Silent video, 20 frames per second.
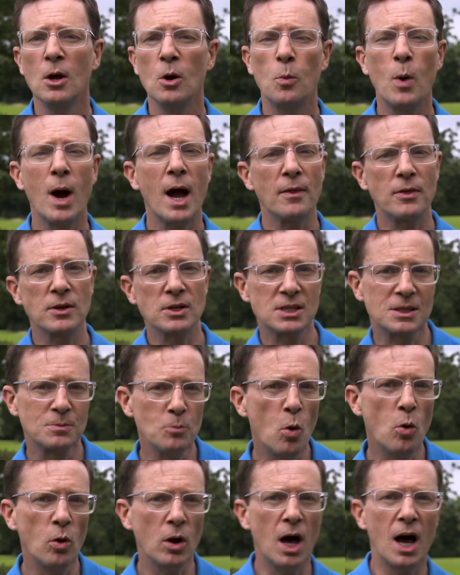where the
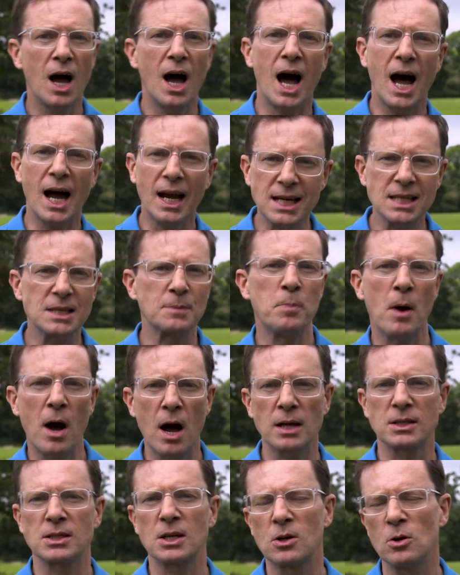smaller ice
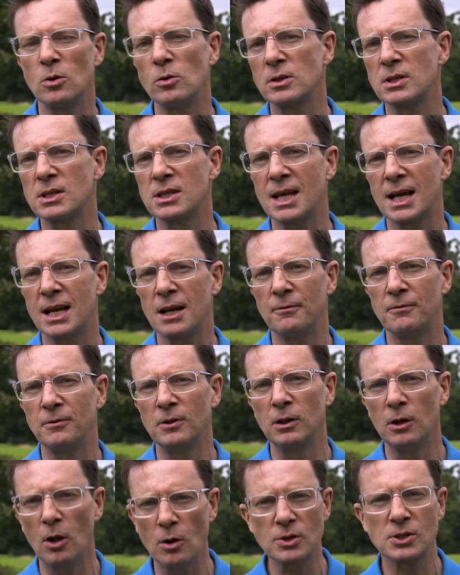particles that have
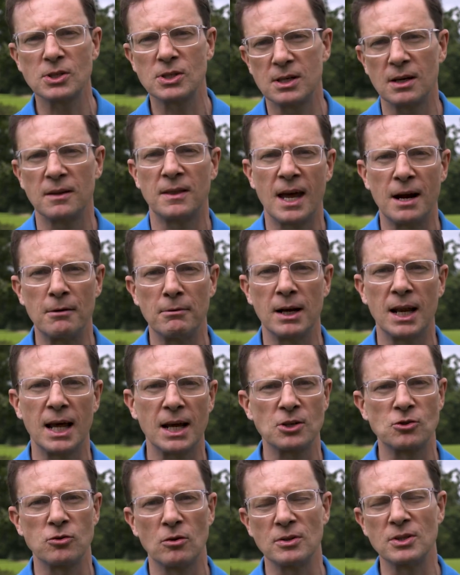lost their
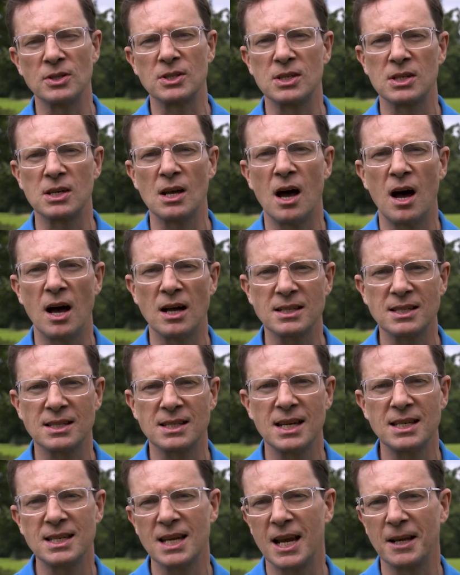electrons are
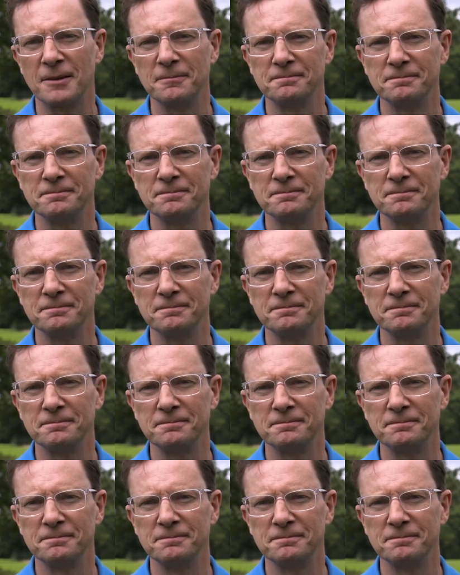sitting.